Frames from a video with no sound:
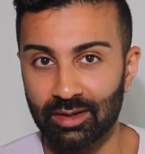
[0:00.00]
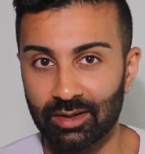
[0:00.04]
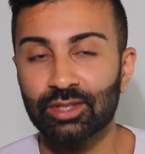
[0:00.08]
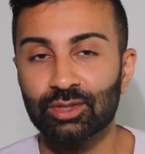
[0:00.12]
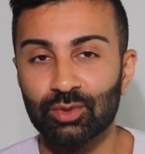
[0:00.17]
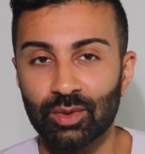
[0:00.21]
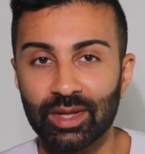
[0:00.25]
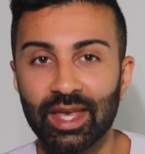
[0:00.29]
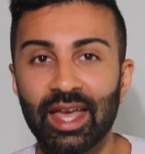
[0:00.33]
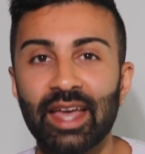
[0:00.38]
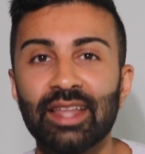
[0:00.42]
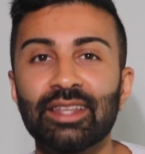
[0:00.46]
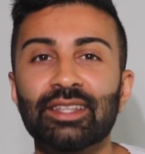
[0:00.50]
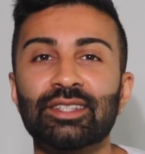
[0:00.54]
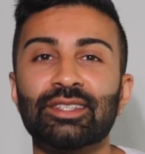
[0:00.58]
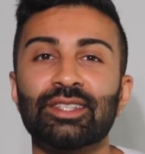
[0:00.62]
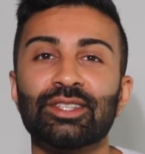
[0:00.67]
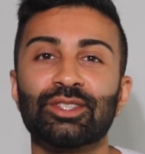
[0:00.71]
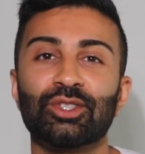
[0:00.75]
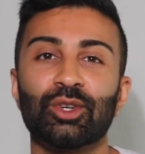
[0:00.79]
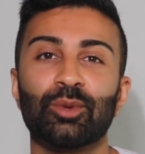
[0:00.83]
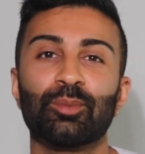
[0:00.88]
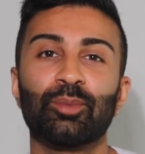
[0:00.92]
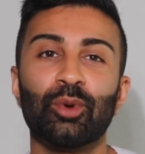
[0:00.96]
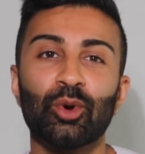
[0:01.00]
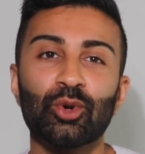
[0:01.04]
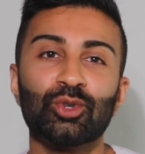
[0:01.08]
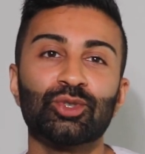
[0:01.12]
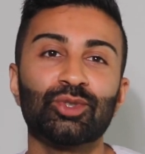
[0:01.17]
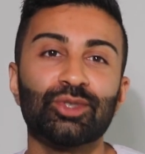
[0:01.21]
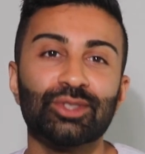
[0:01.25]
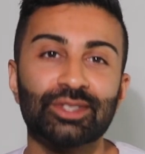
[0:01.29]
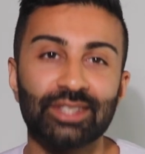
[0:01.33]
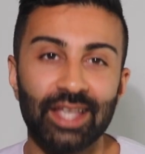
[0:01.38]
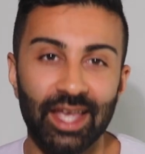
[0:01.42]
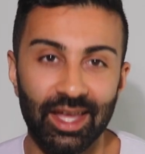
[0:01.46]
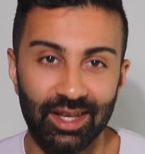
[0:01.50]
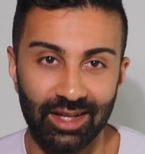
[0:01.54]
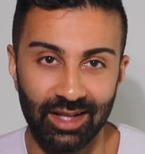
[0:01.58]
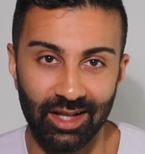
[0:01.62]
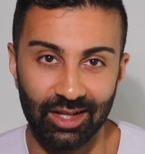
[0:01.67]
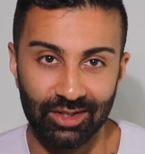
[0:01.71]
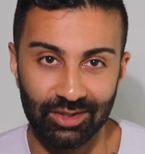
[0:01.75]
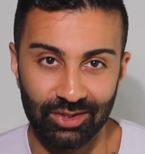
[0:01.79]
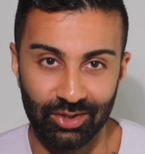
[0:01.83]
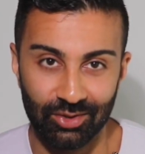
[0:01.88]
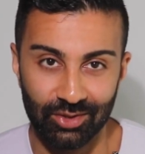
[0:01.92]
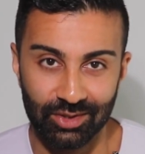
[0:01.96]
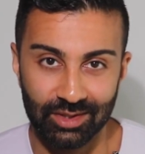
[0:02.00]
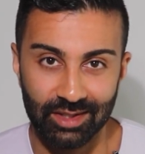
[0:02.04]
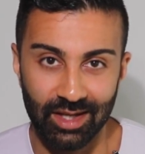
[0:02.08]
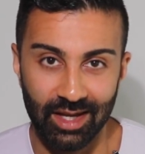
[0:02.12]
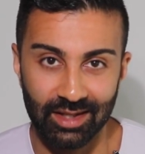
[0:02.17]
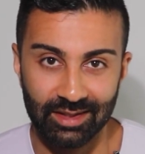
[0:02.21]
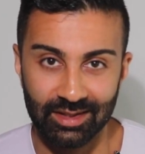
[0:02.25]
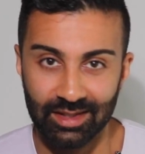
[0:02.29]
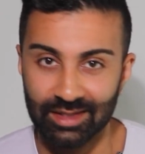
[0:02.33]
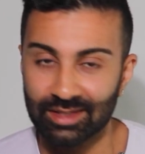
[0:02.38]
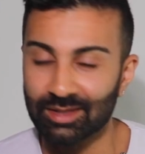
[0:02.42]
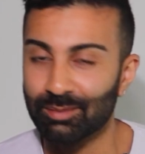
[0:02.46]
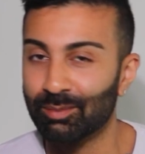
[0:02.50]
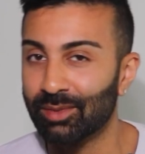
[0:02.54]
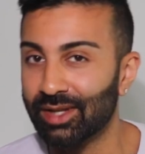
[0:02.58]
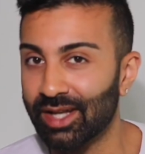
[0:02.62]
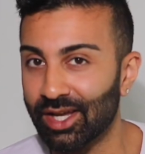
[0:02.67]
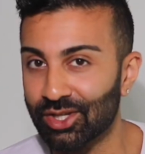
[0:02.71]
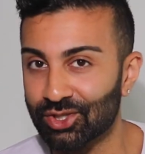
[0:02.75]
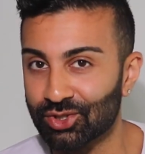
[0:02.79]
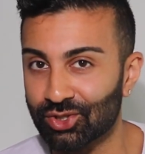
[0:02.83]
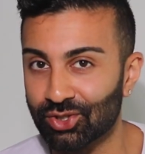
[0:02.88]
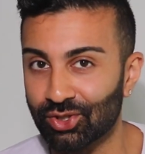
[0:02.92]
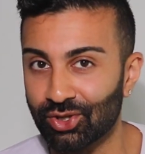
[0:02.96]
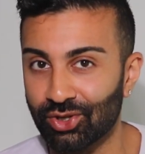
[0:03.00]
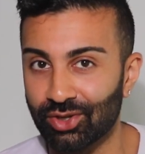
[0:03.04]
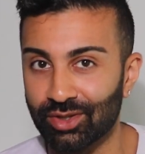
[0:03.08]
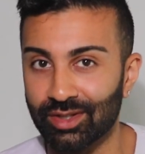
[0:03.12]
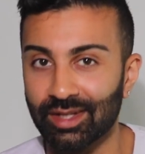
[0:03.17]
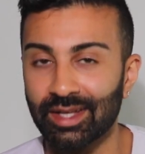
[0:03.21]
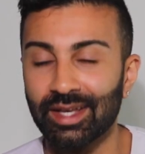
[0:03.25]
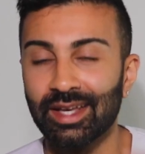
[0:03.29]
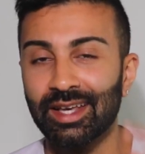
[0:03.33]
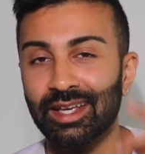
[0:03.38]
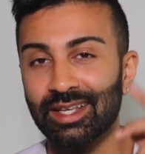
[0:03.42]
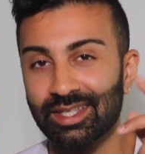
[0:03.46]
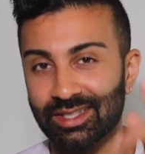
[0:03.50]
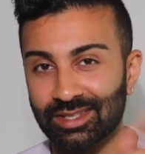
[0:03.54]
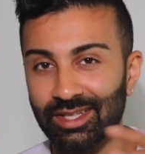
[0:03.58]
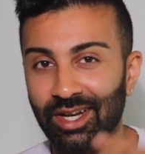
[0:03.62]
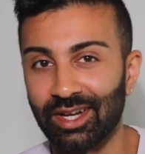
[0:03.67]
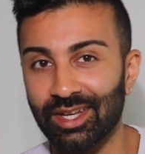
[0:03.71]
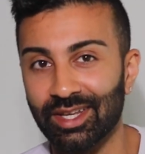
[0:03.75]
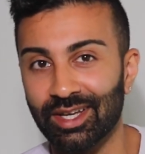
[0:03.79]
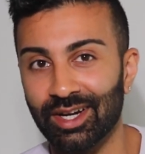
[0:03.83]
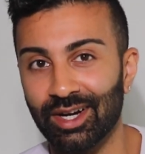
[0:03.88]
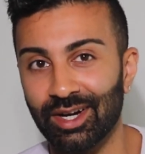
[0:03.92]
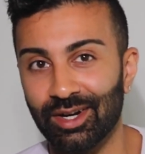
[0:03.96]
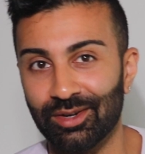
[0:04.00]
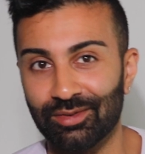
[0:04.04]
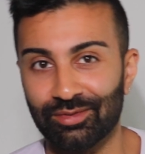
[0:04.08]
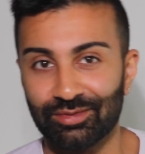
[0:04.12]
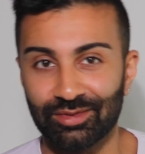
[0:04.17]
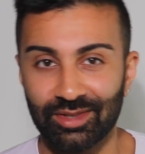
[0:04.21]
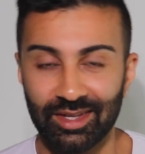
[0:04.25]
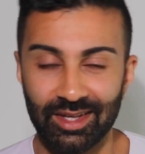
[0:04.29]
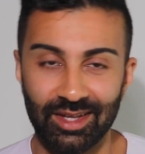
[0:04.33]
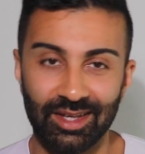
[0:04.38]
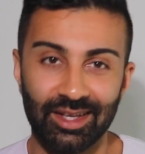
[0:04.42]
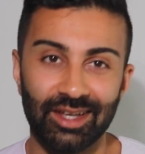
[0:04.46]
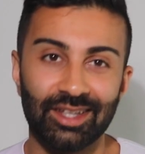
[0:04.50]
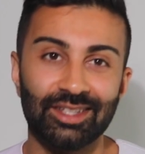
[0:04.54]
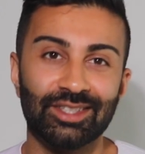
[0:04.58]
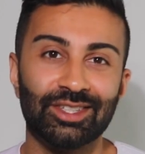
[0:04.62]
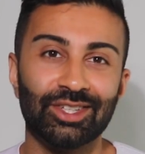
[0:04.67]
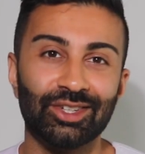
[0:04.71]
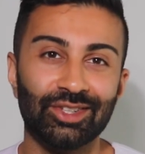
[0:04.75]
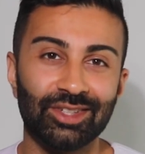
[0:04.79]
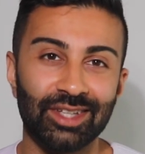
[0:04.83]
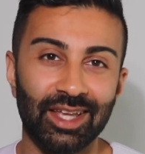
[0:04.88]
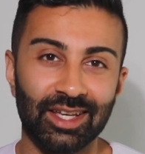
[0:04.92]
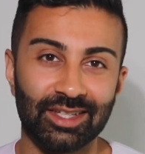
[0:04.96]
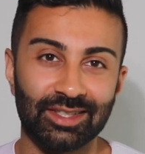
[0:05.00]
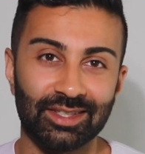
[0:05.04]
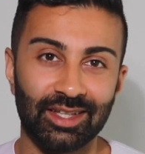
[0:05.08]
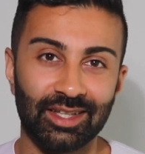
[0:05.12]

So again, this is your personal psychedelic neuroscientist, Manesh Girn, signing off. Until next